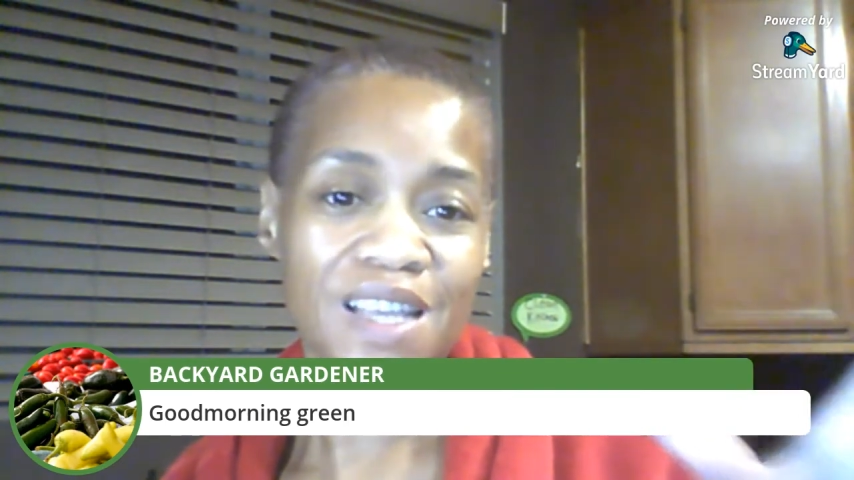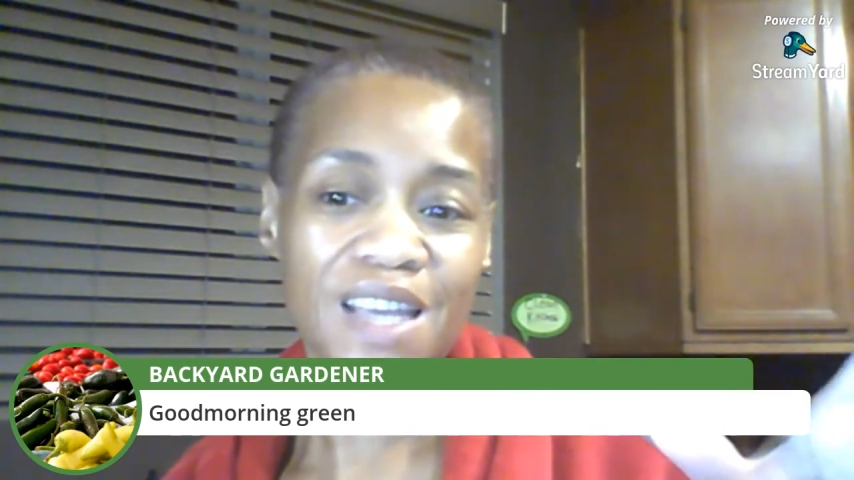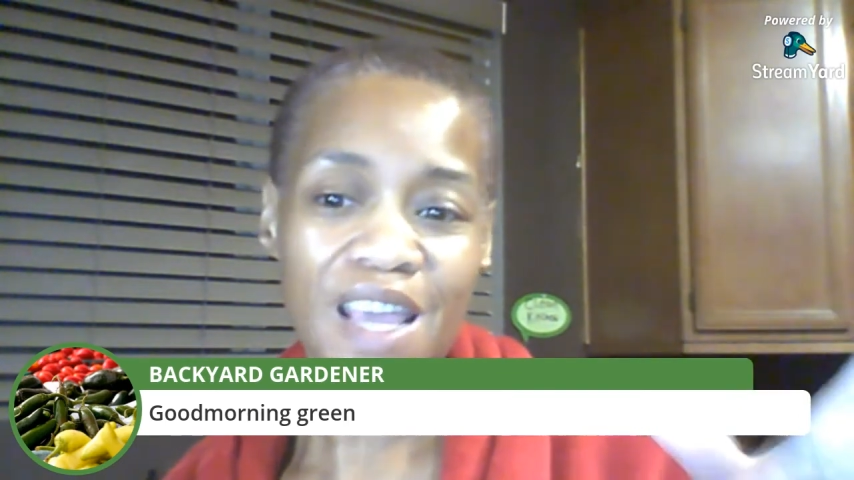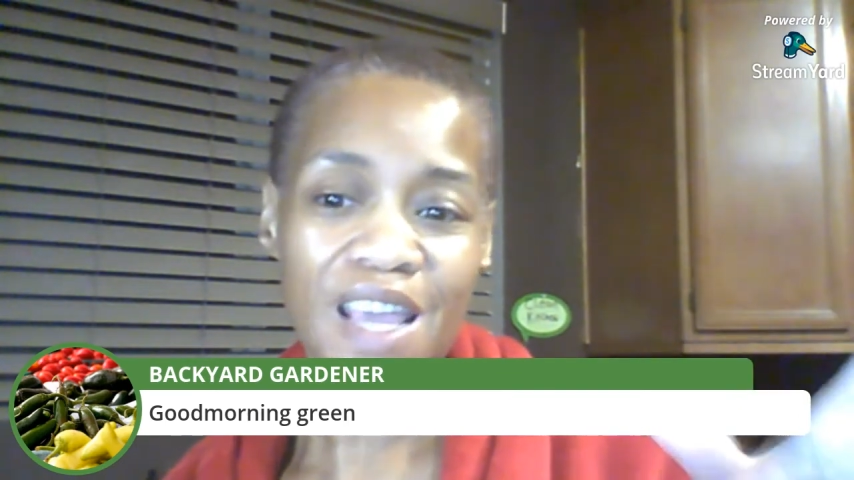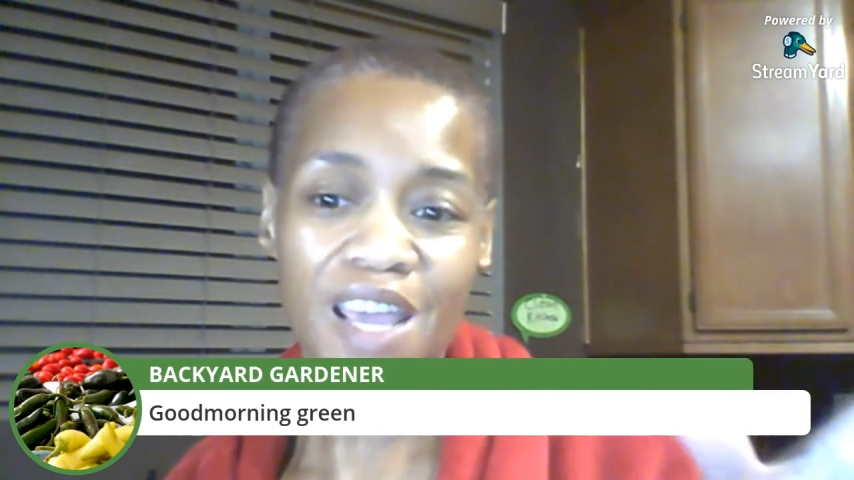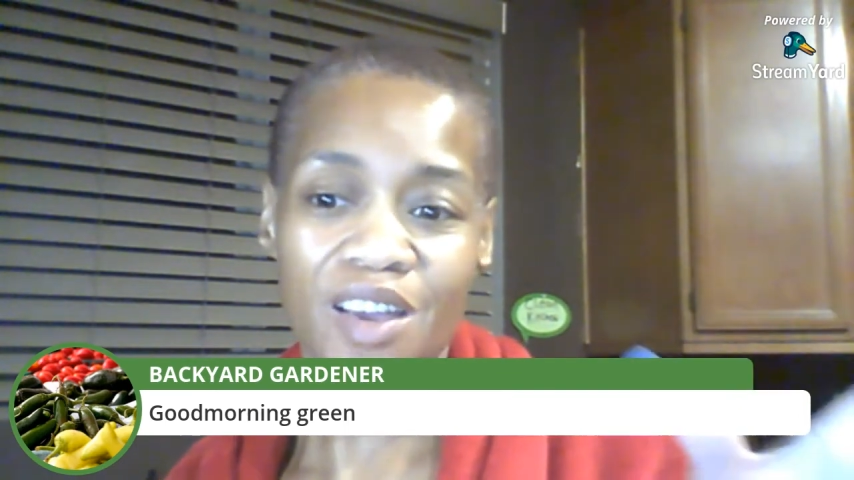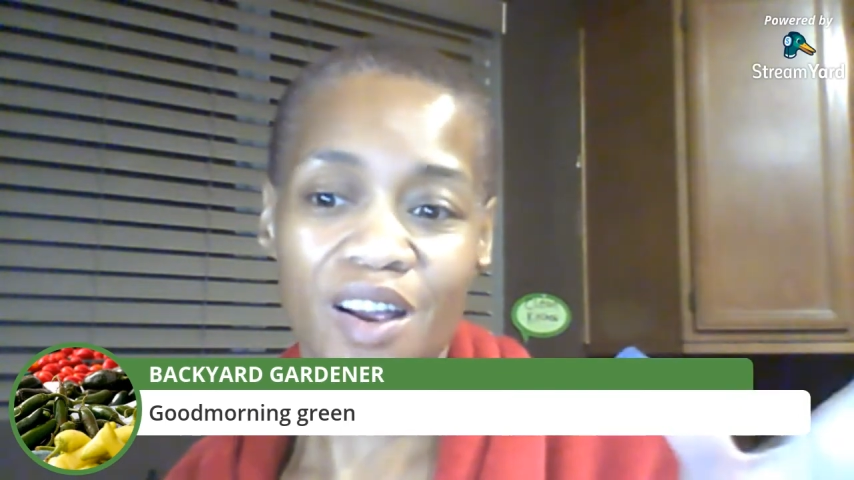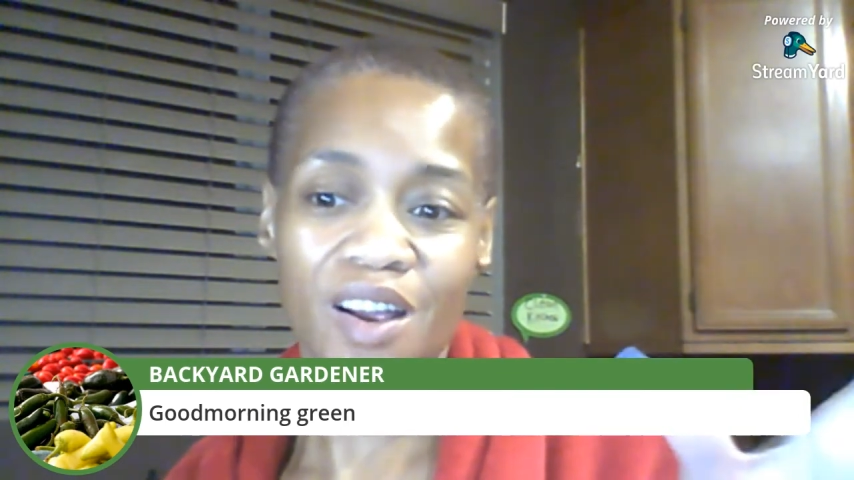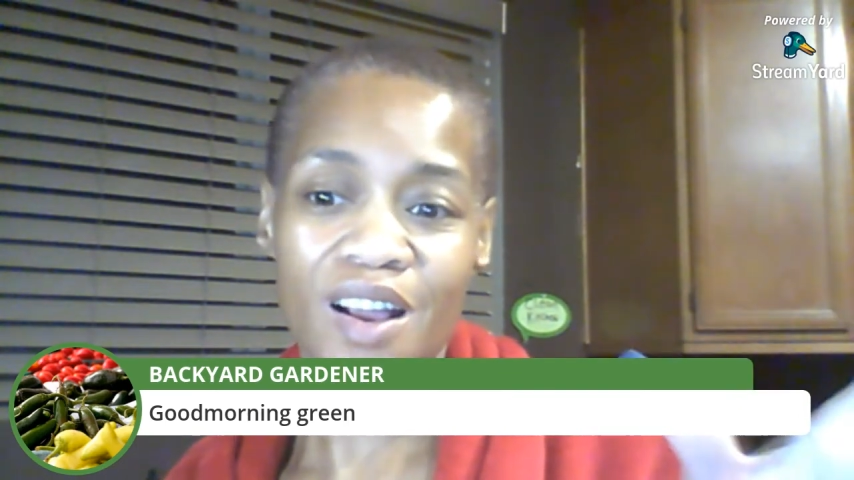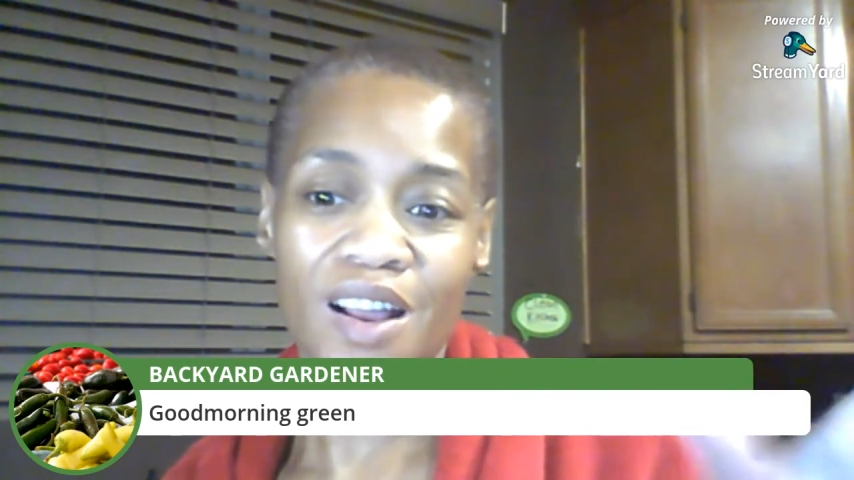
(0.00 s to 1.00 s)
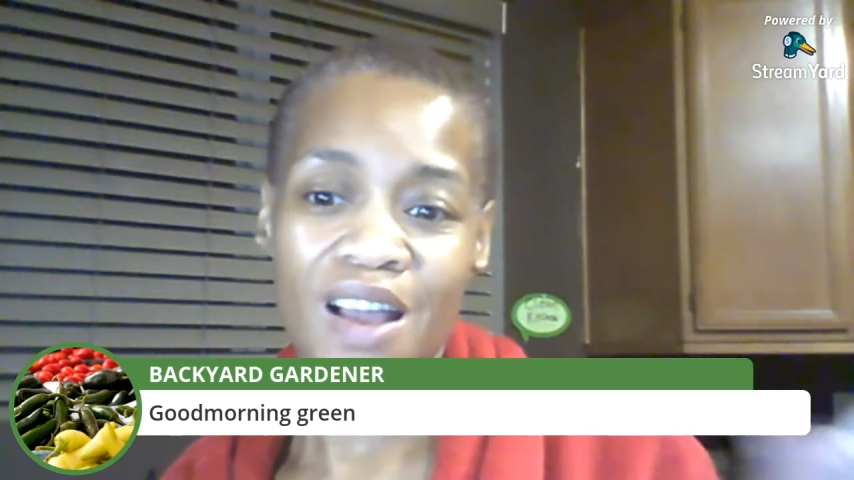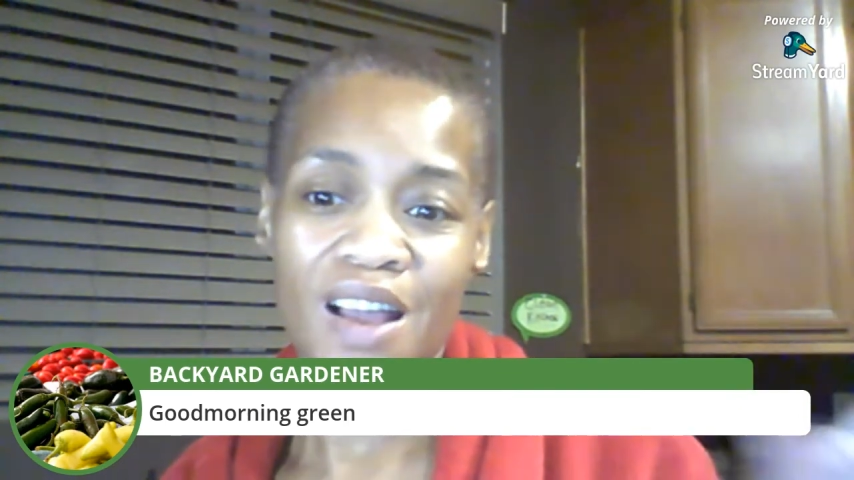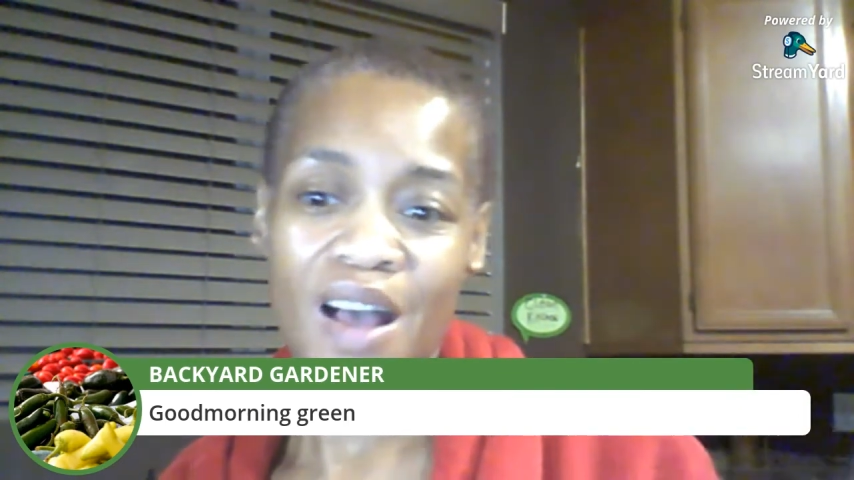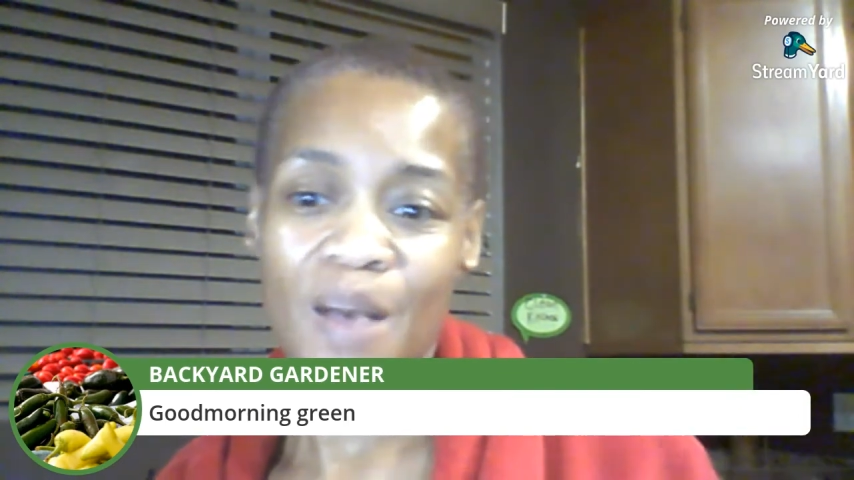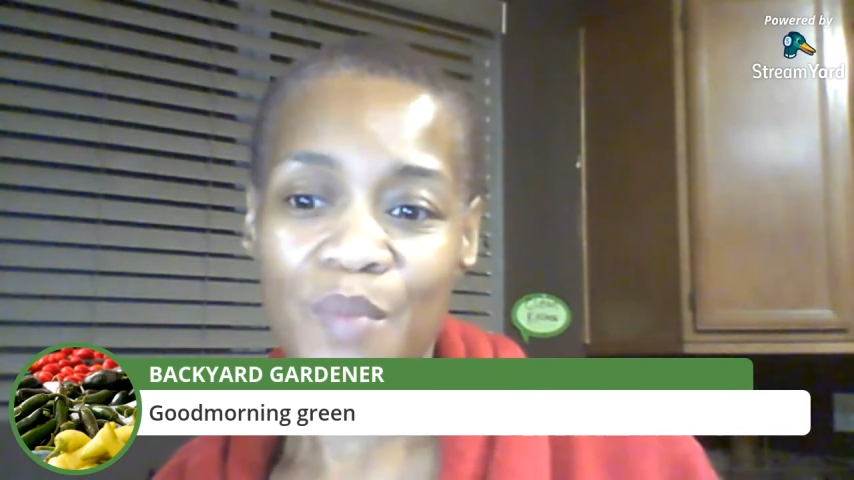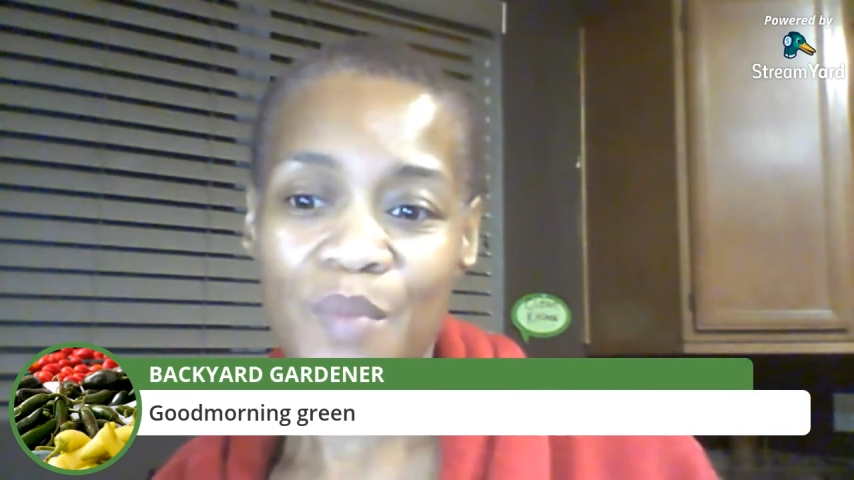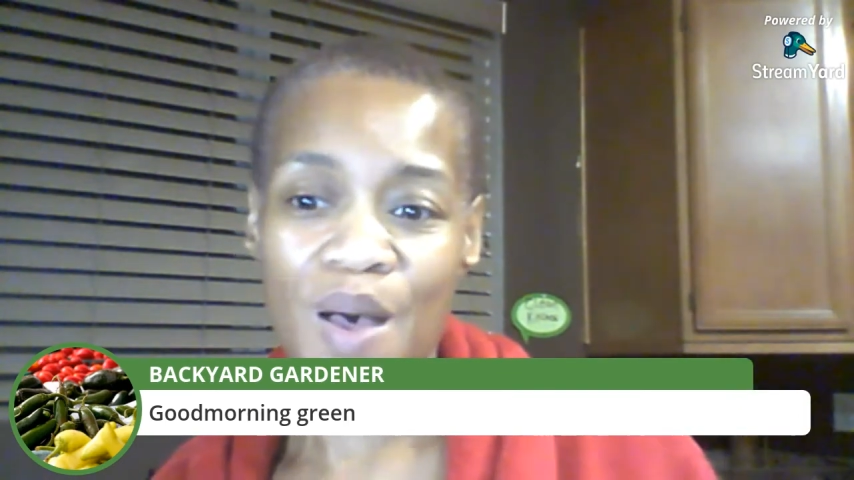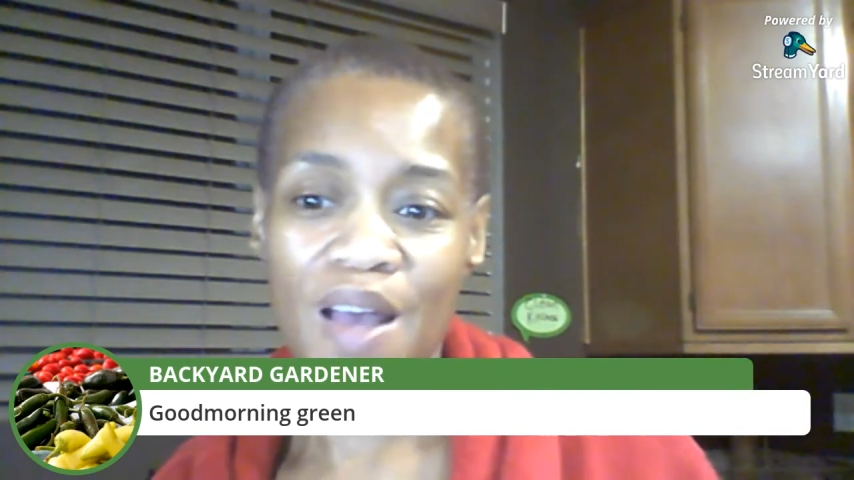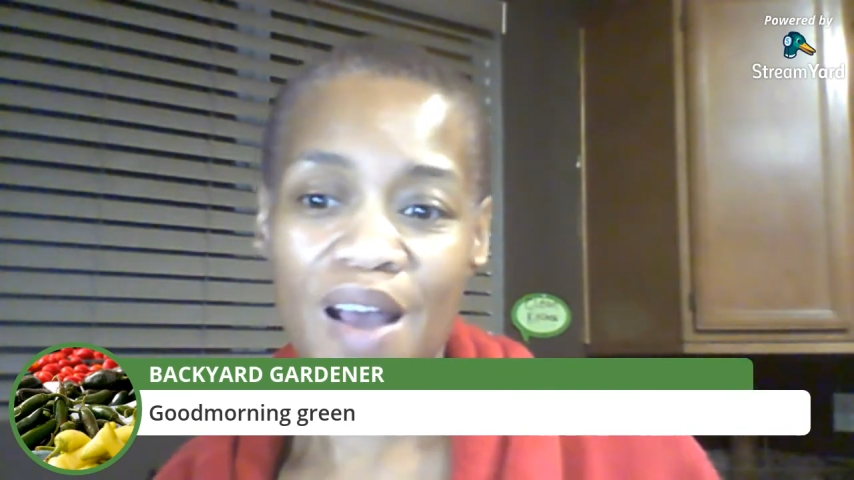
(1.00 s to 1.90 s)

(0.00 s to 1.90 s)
here, but